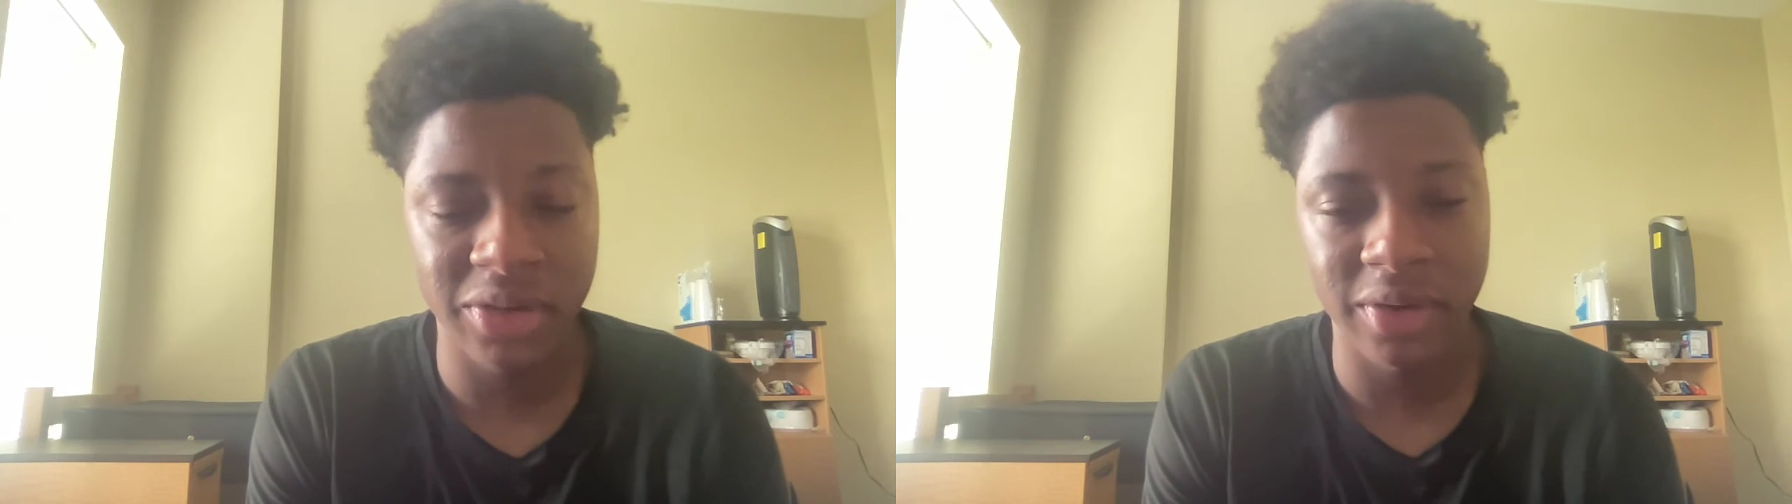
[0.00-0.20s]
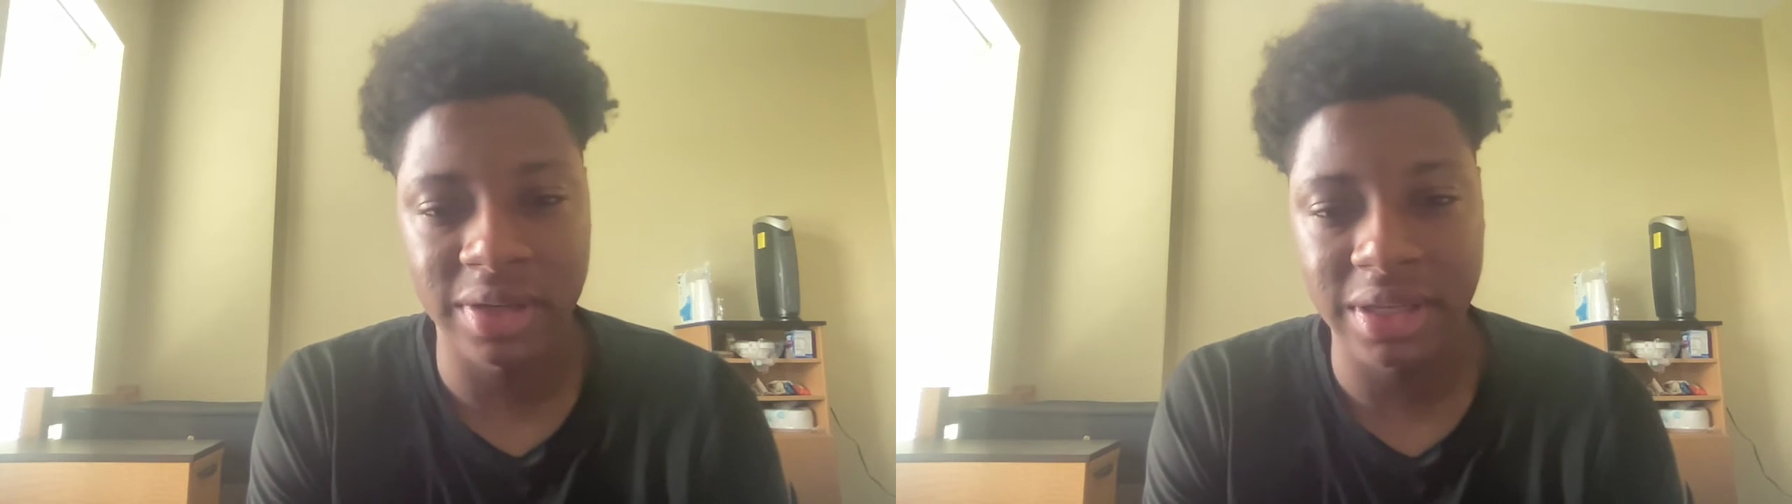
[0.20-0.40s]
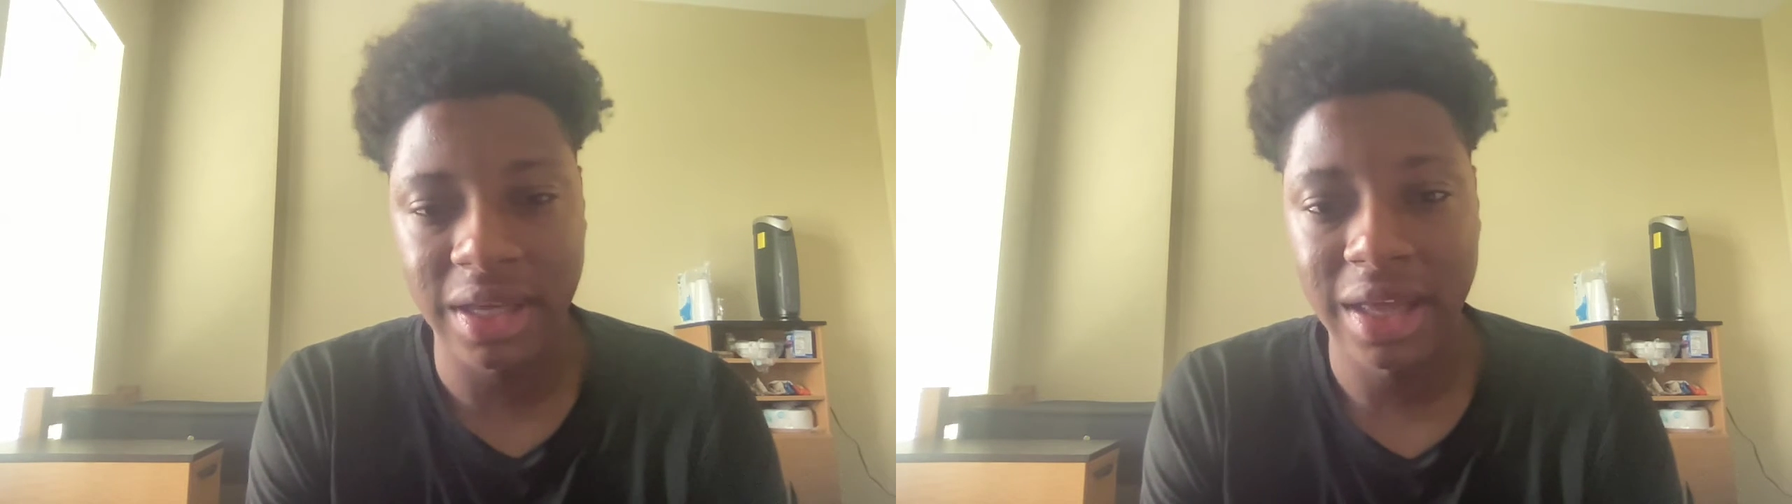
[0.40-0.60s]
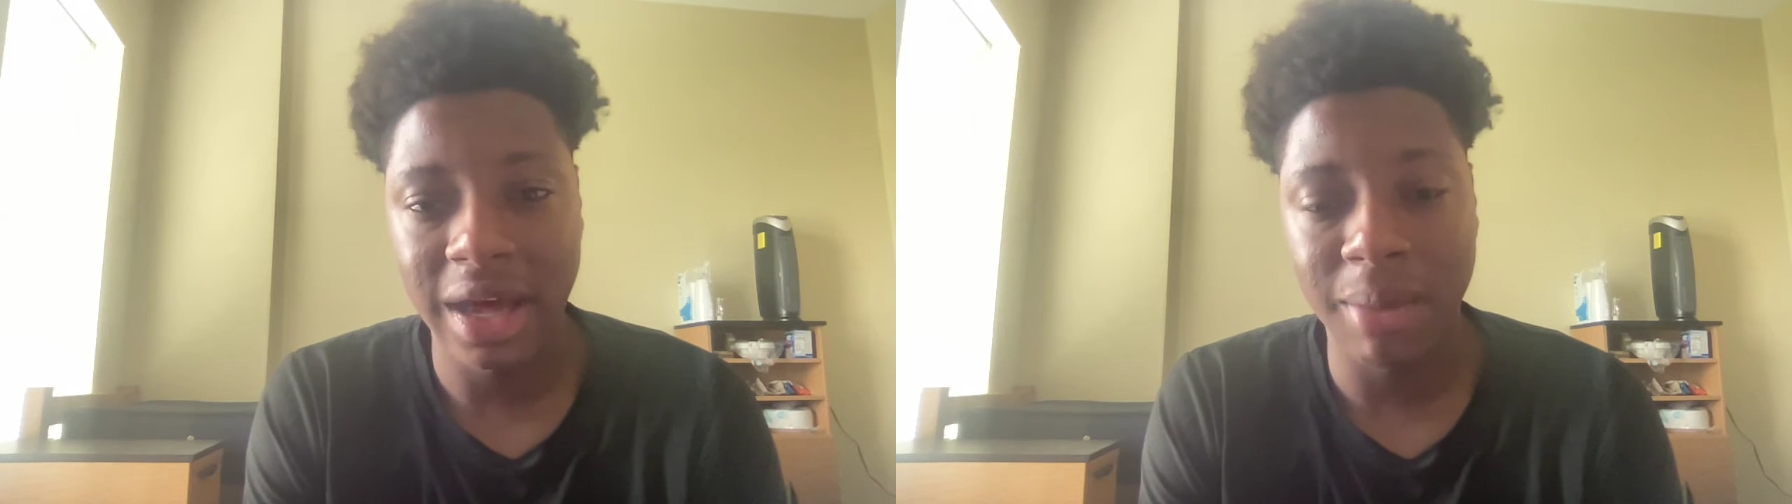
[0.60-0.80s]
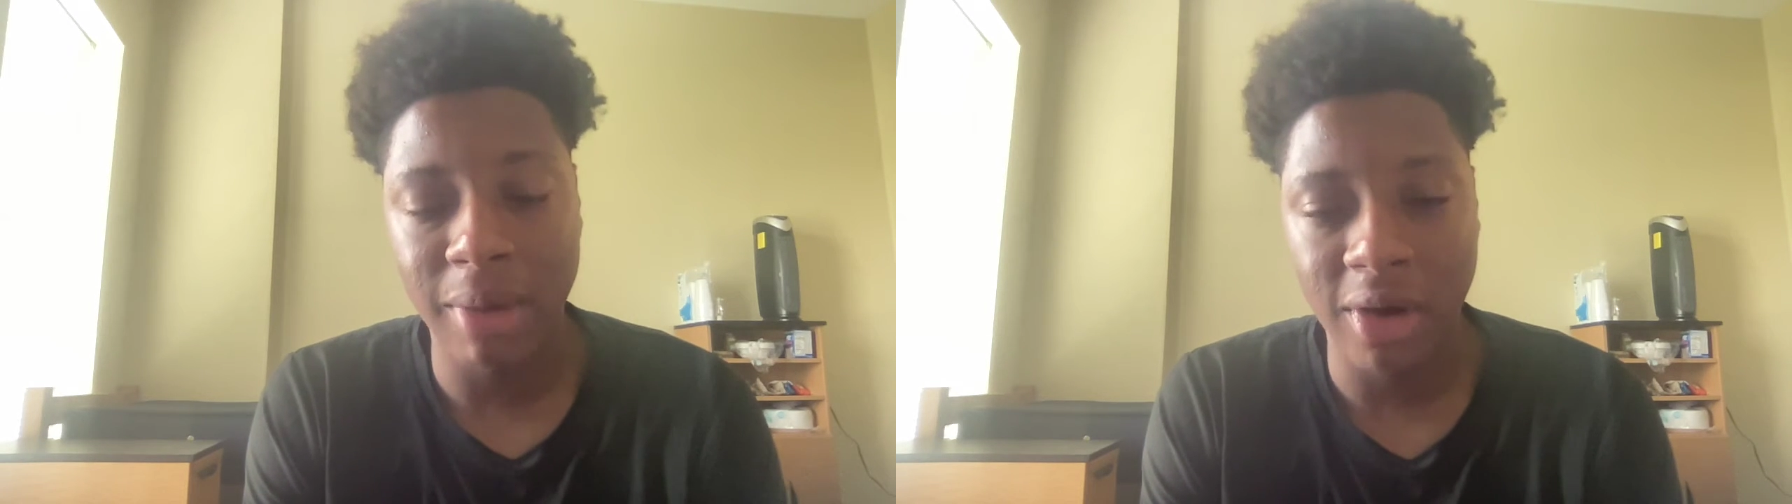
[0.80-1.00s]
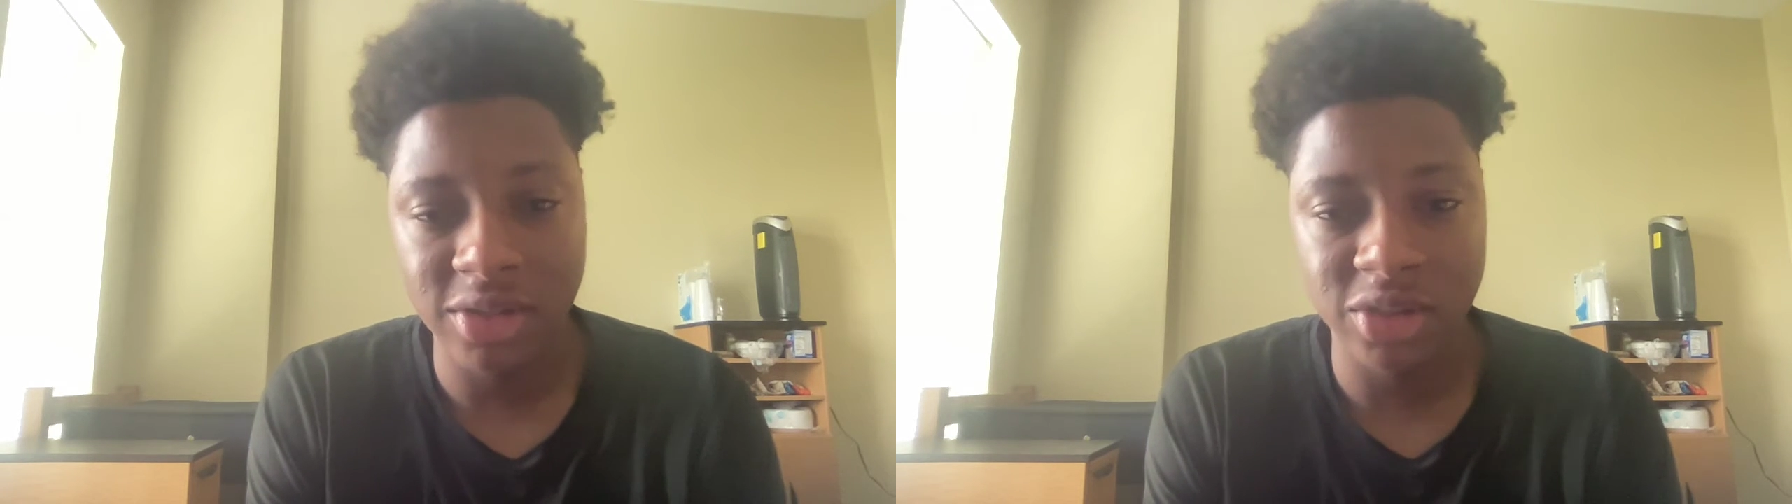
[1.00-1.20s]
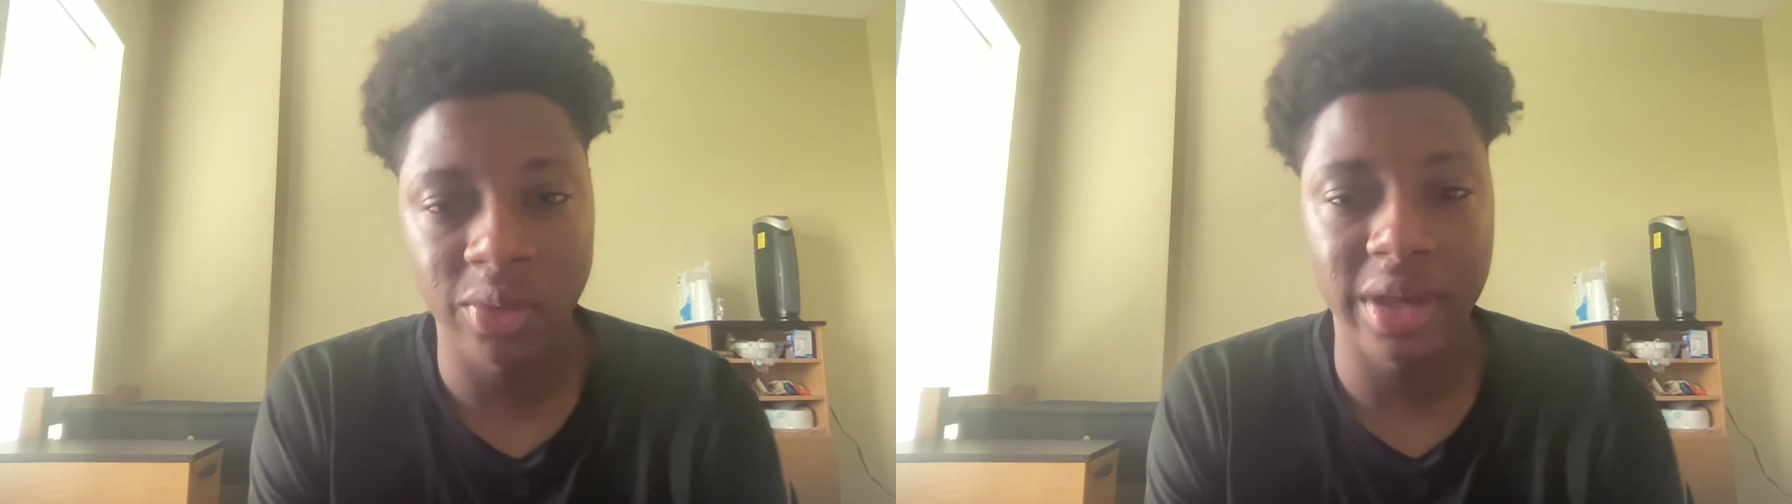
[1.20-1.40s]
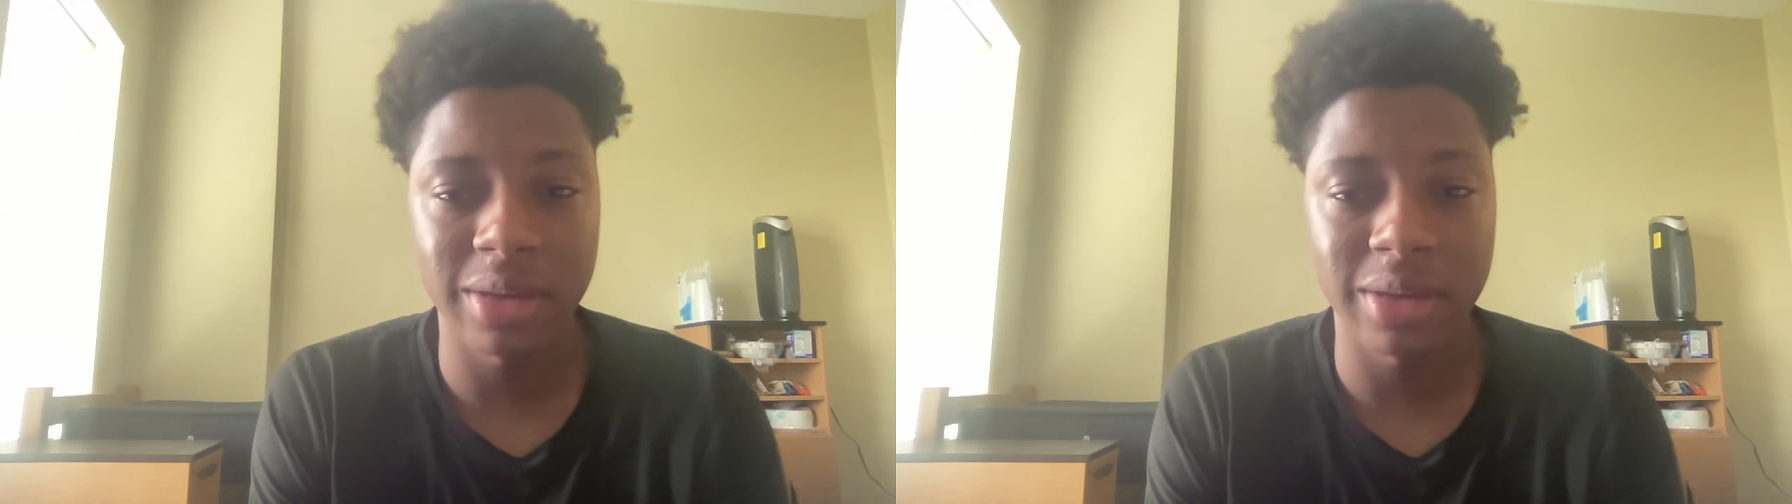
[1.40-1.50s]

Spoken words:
Currently, I'm also